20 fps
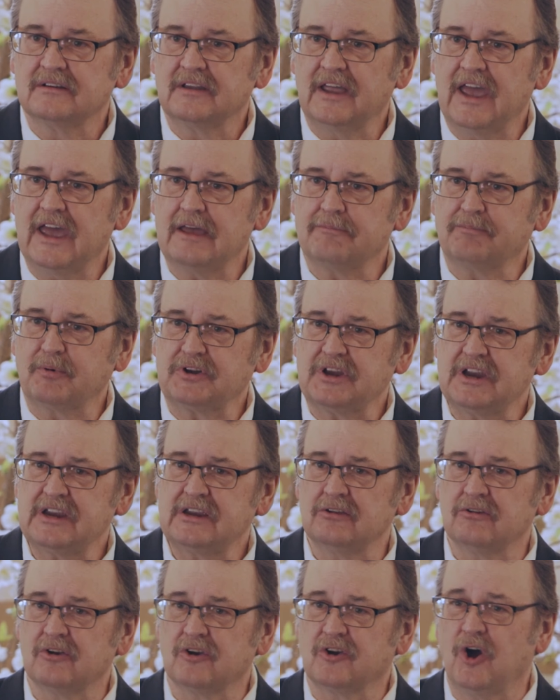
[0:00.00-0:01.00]
They had
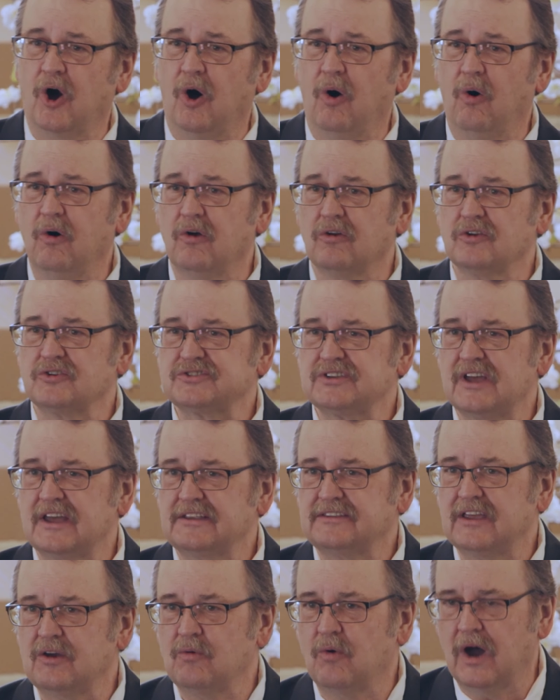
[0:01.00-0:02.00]
particular goals
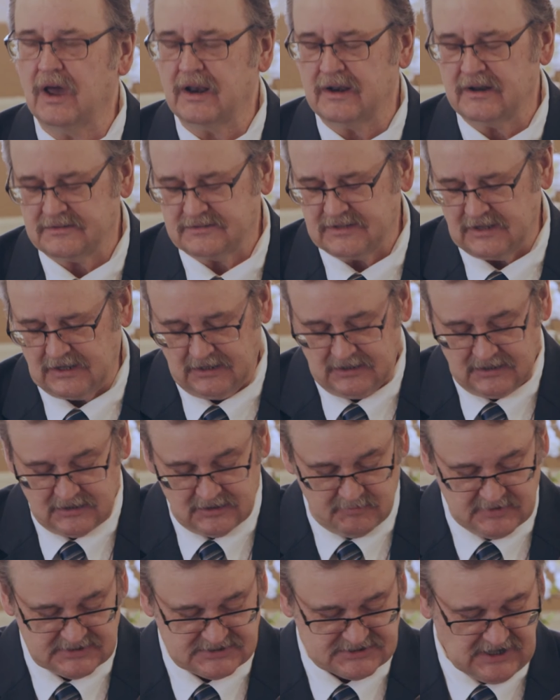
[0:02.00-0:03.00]
that they wanted the
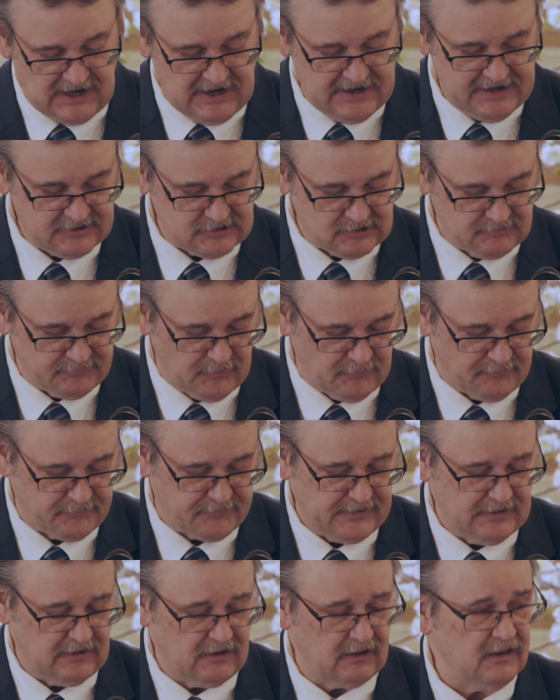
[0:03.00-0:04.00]
Messiah to
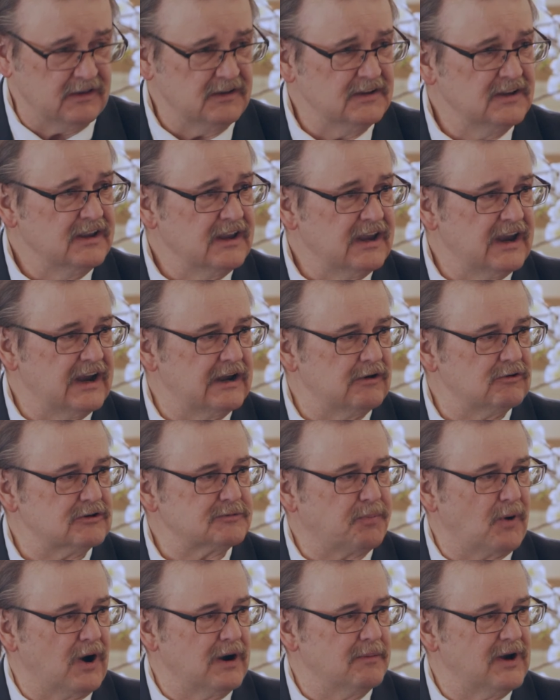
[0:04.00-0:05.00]
fulfill, and it
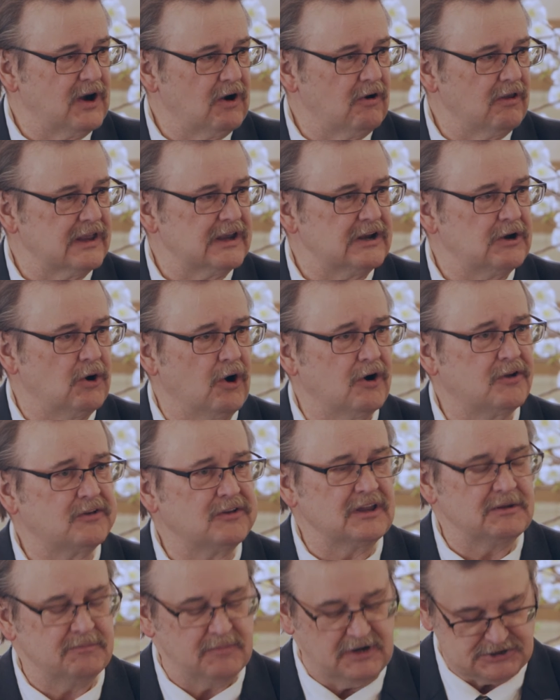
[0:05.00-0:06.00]
was primarily an
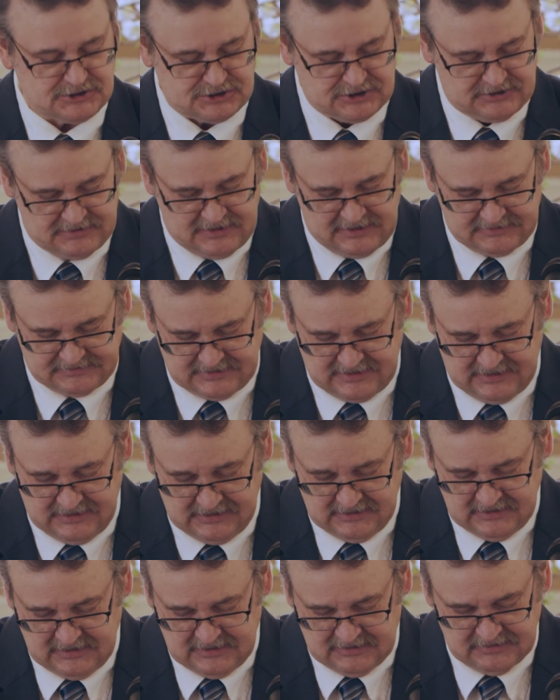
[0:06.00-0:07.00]
earthly mission that
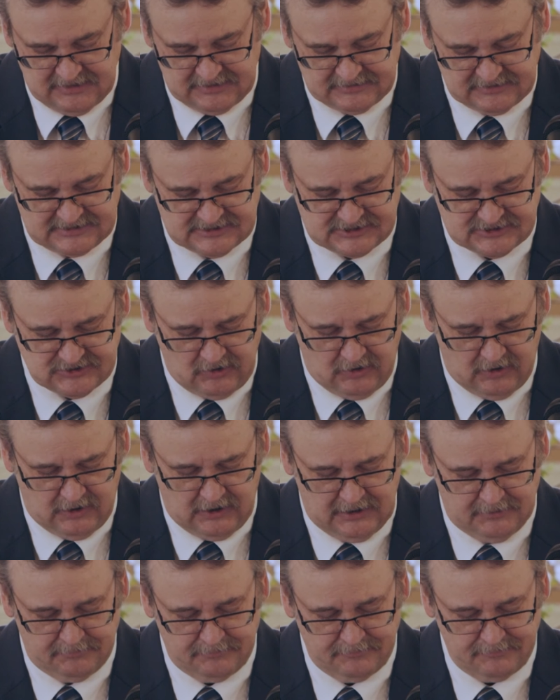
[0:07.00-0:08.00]
they, that they
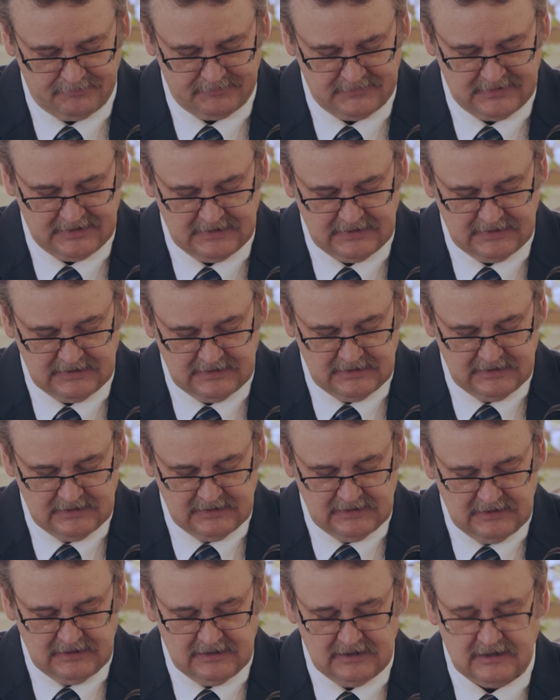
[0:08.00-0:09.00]
saw.
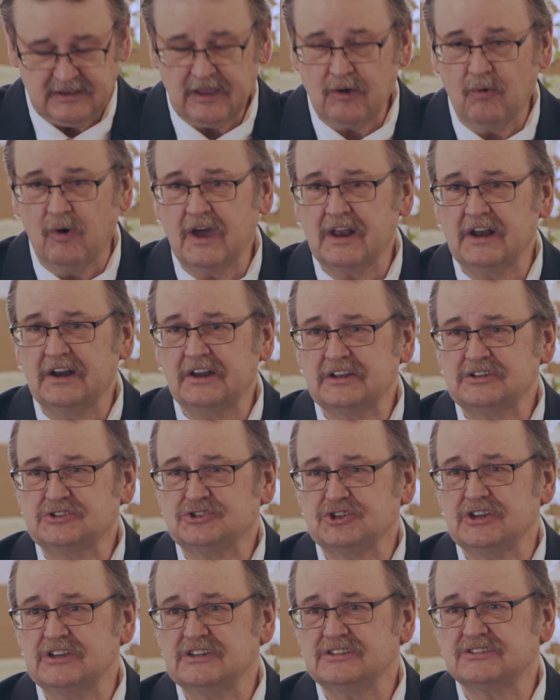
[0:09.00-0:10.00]
They wanted a
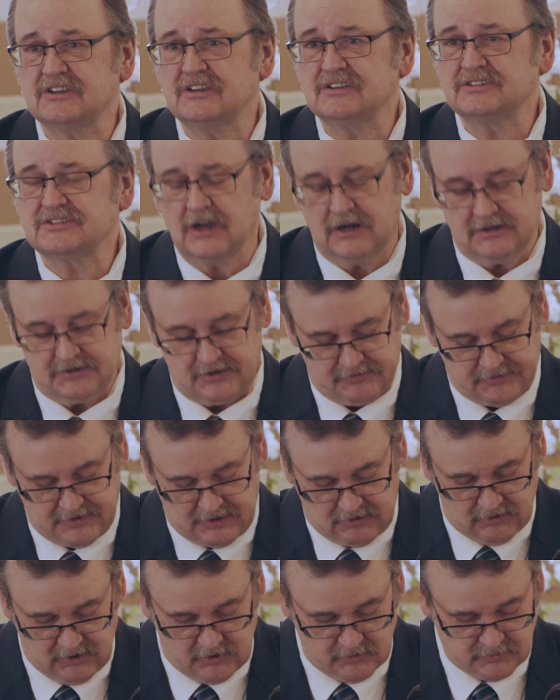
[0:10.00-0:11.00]
Jesus under
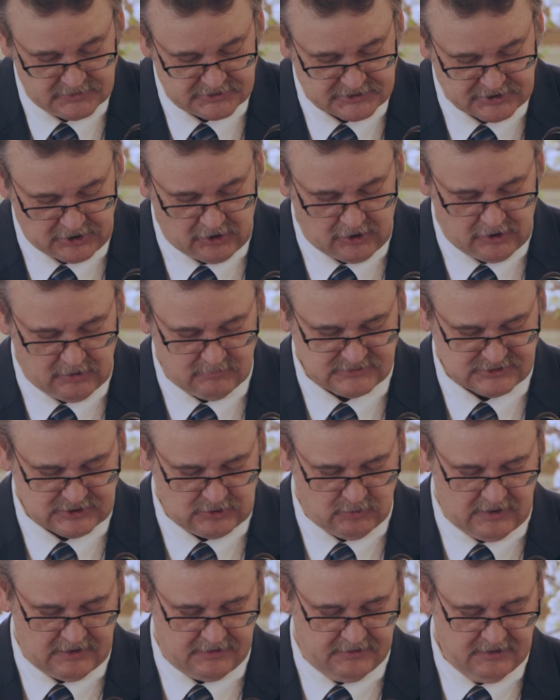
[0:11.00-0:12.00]
their own terms
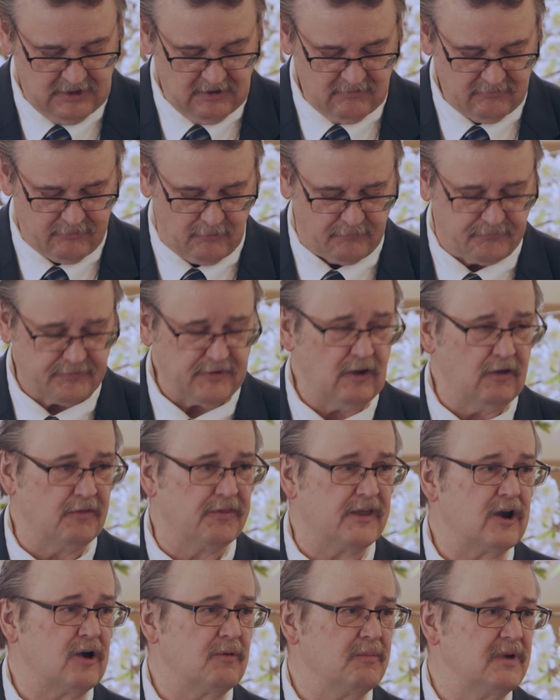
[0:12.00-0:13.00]
who would fulfill
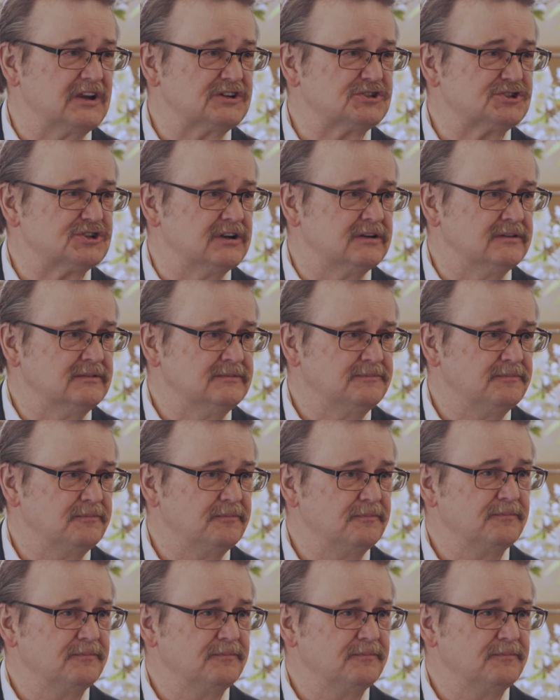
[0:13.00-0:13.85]
their mission